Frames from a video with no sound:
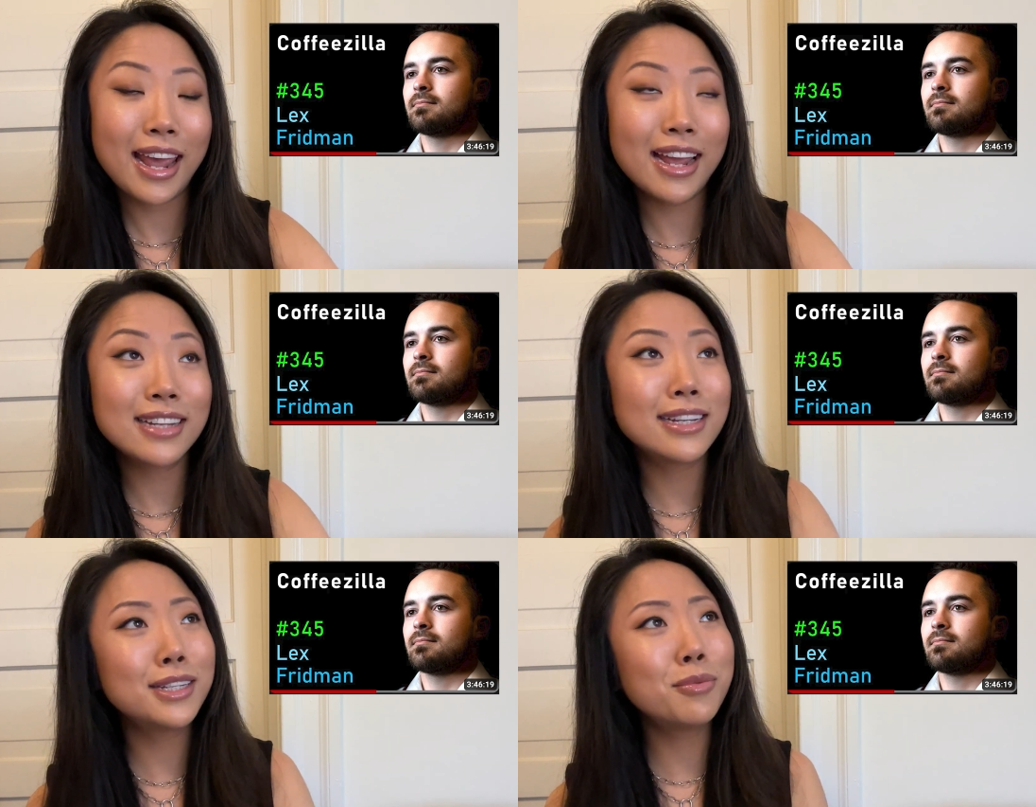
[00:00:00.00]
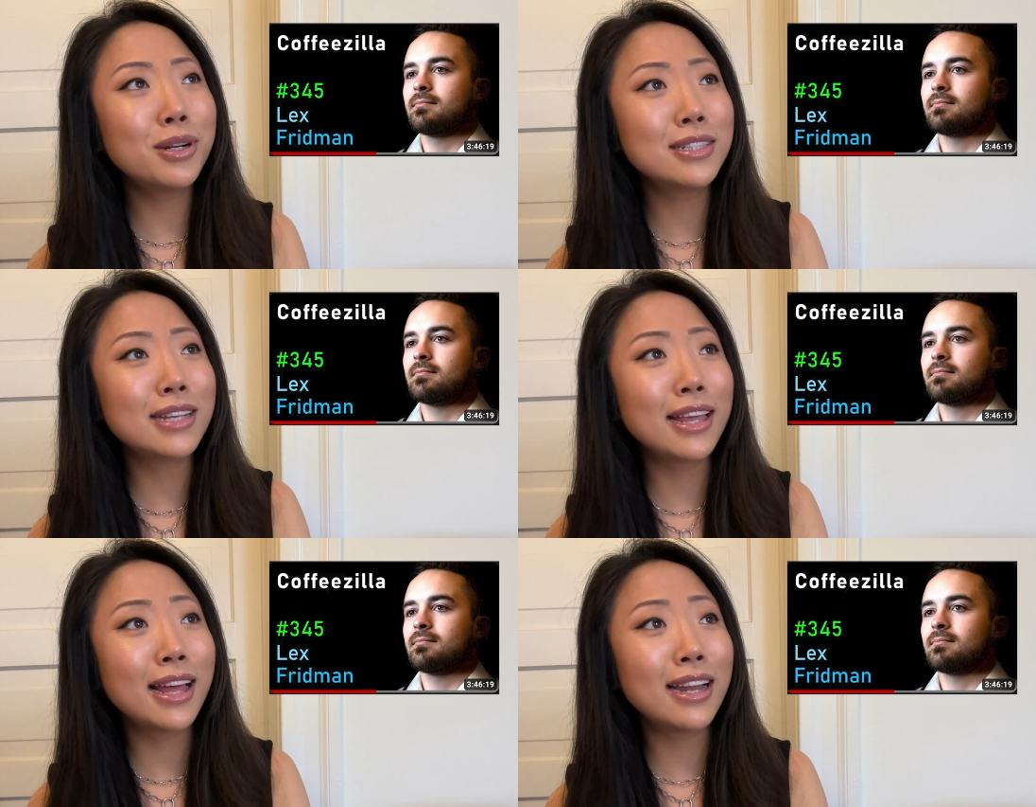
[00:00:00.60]
Speaker 1: And I did want to
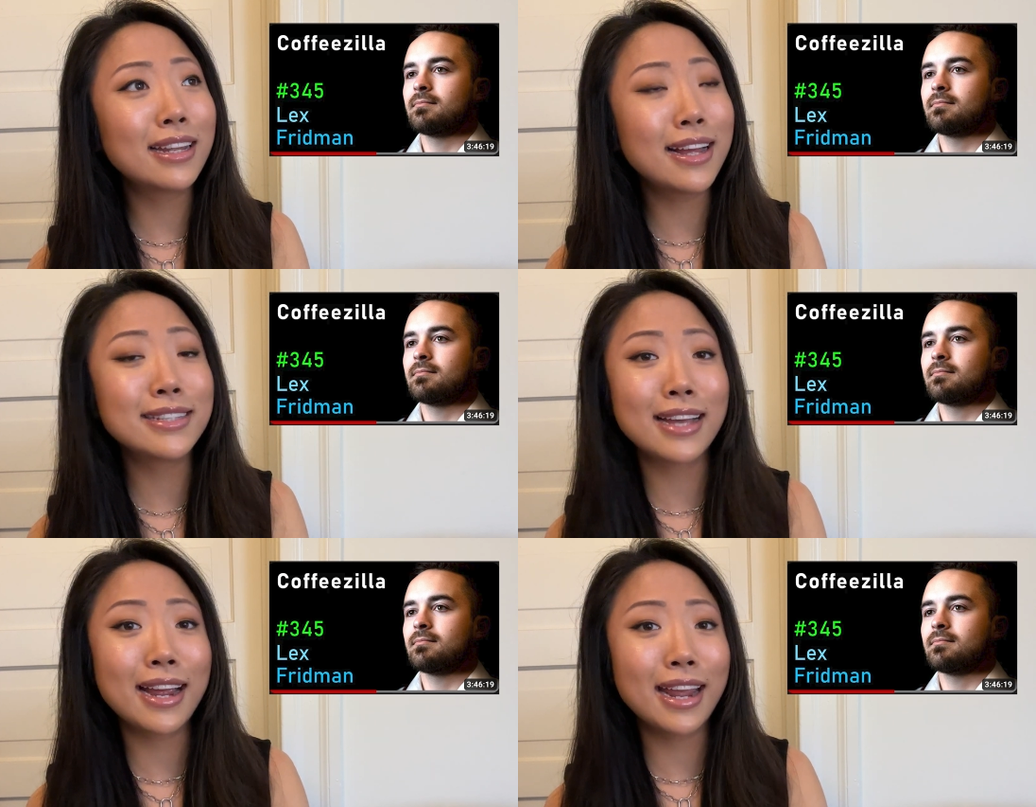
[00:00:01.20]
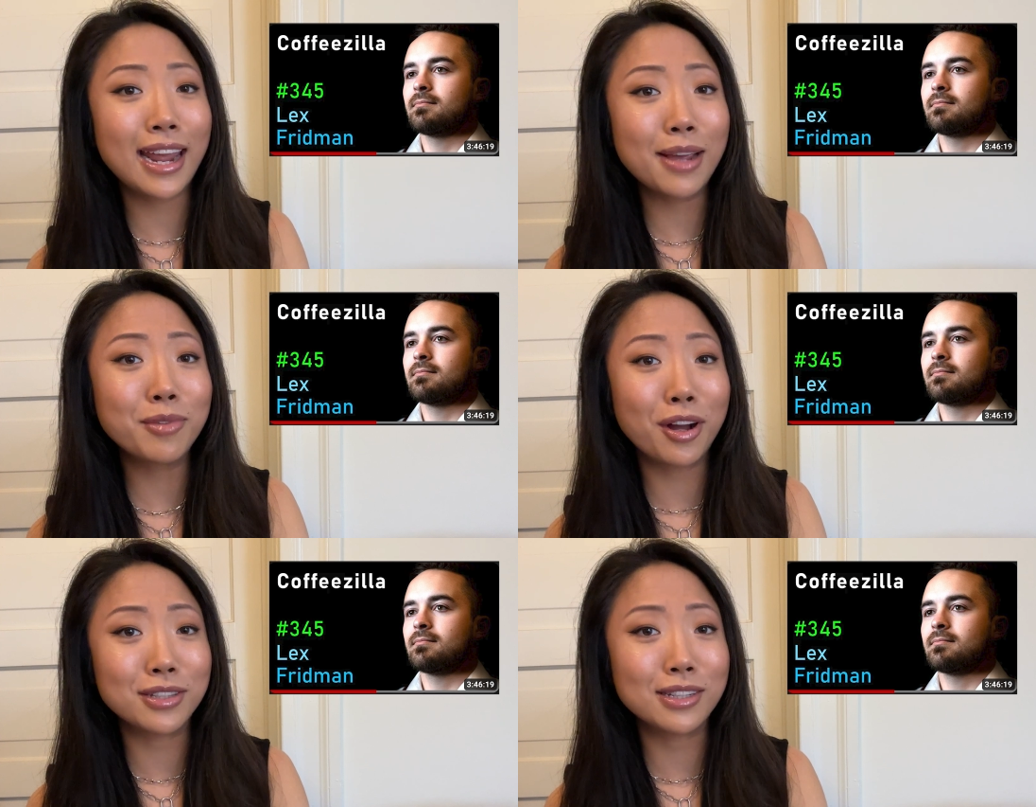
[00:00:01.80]
say that, yes, I
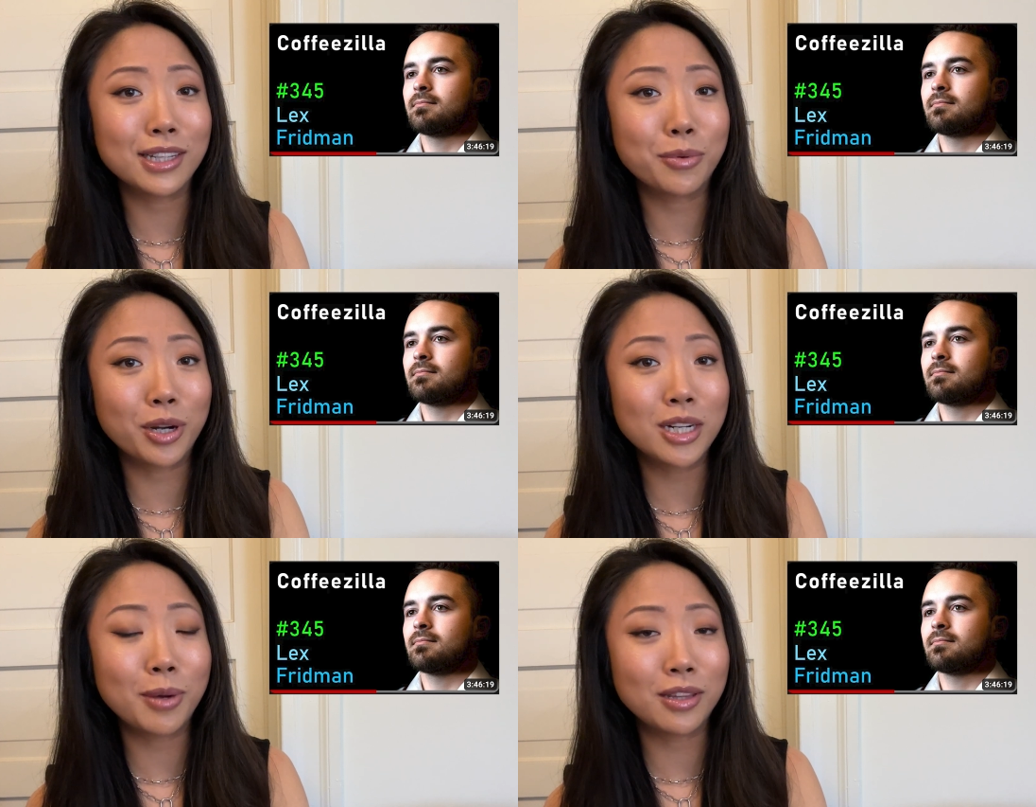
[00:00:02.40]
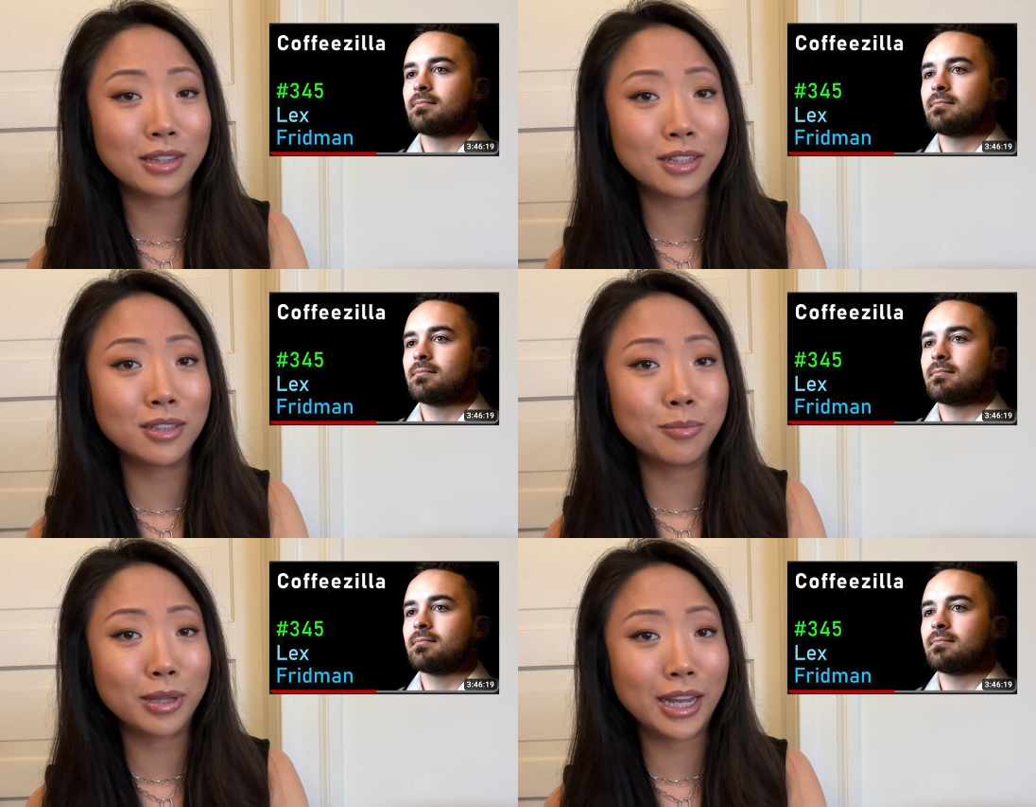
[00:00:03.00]
am constantly worried about the
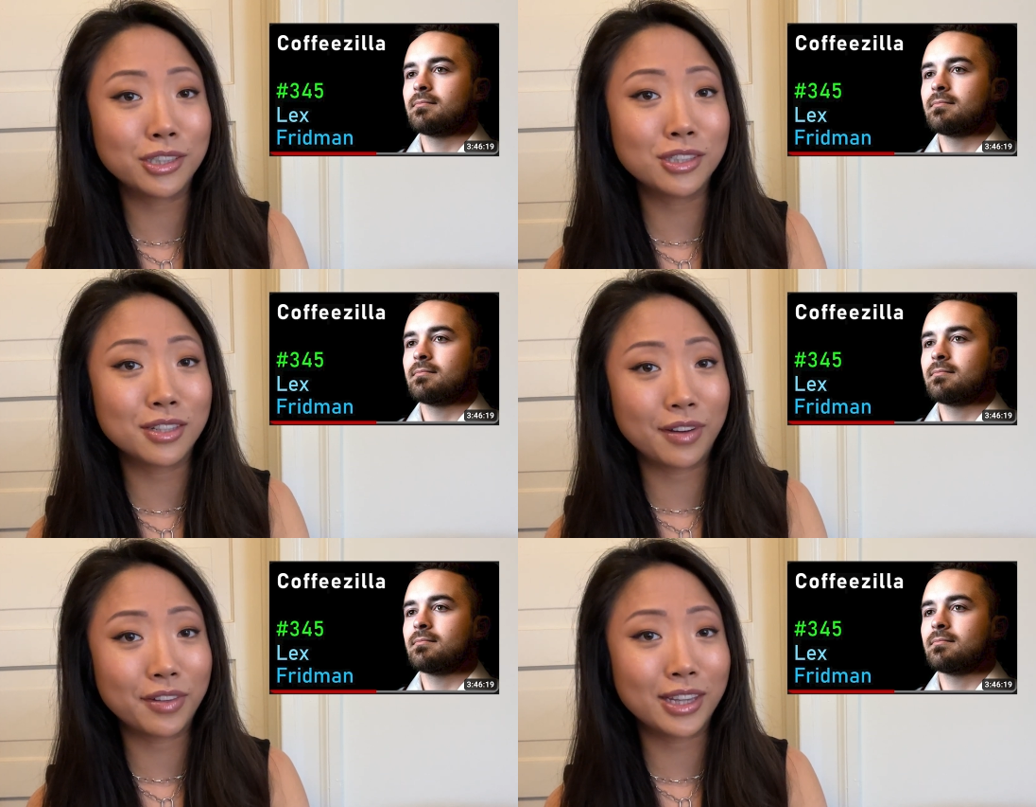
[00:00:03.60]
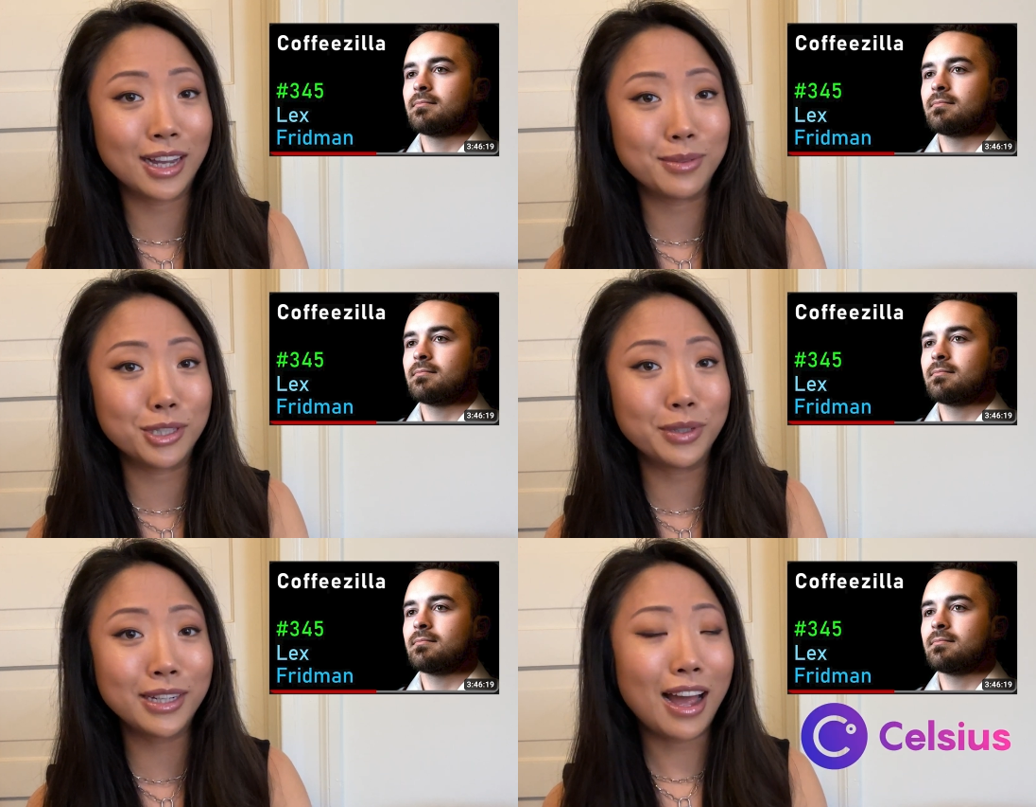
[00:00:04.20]
legal implications of everything I'm
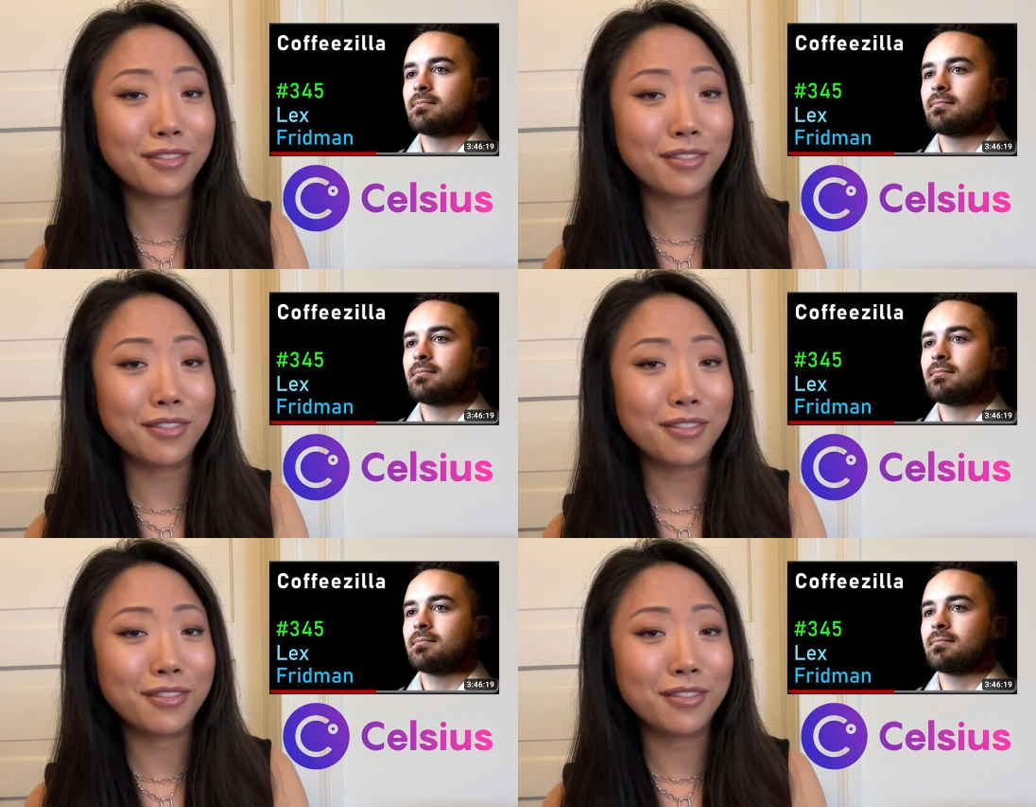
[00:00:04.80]
doing.